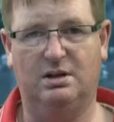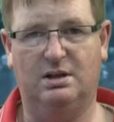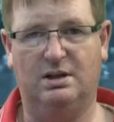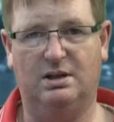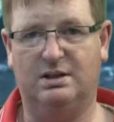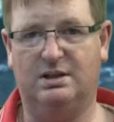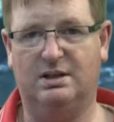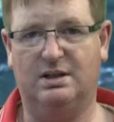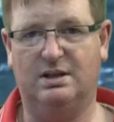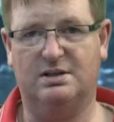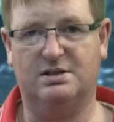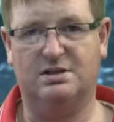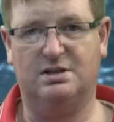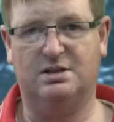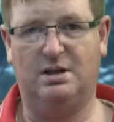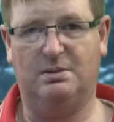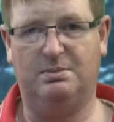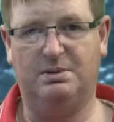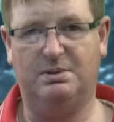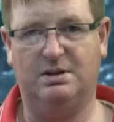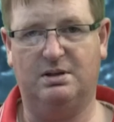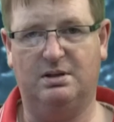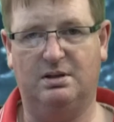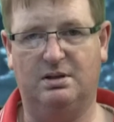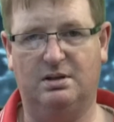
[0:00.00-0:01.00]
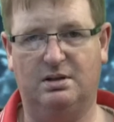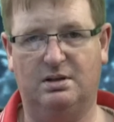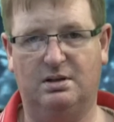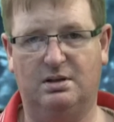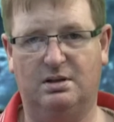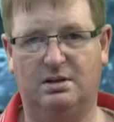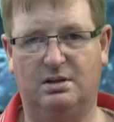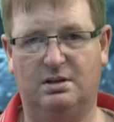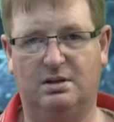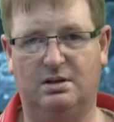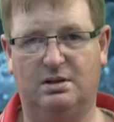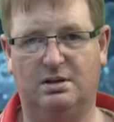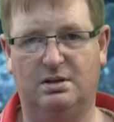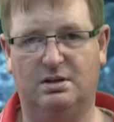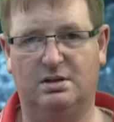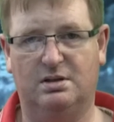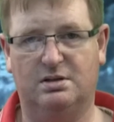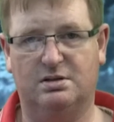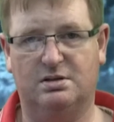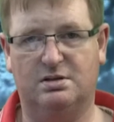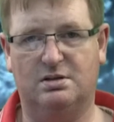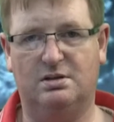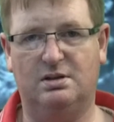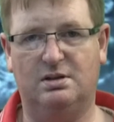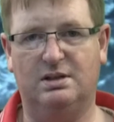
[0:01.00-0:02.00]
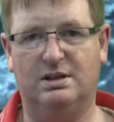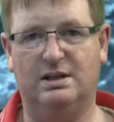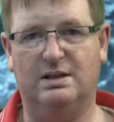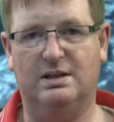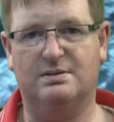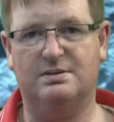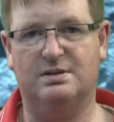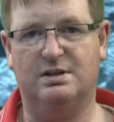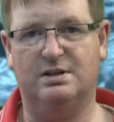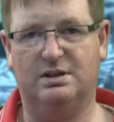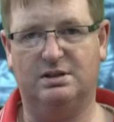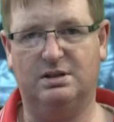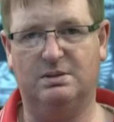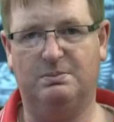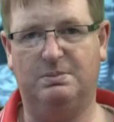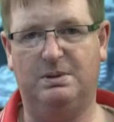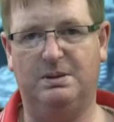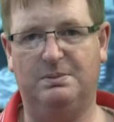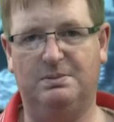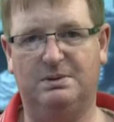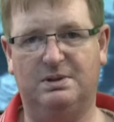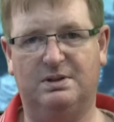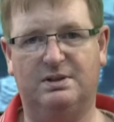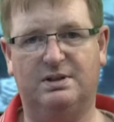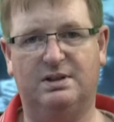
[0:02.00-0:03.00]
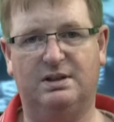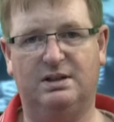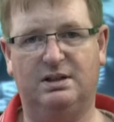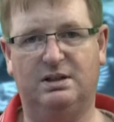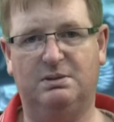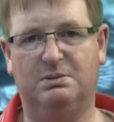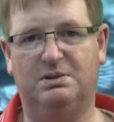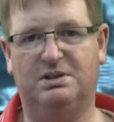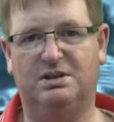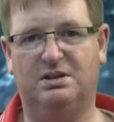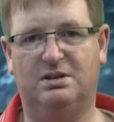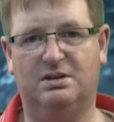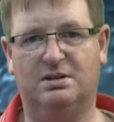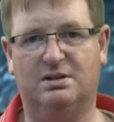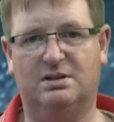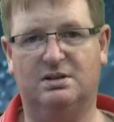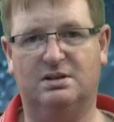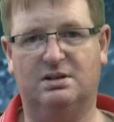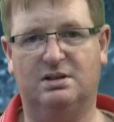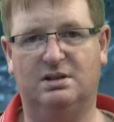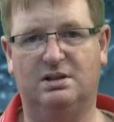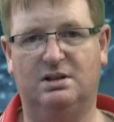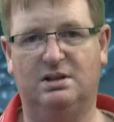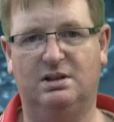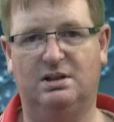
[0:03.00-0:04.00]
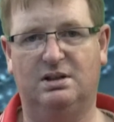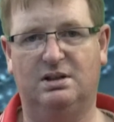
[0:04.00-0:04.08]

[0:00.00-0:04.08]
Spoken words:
and can't stop it? Surely that's not the people that they need to be talking to.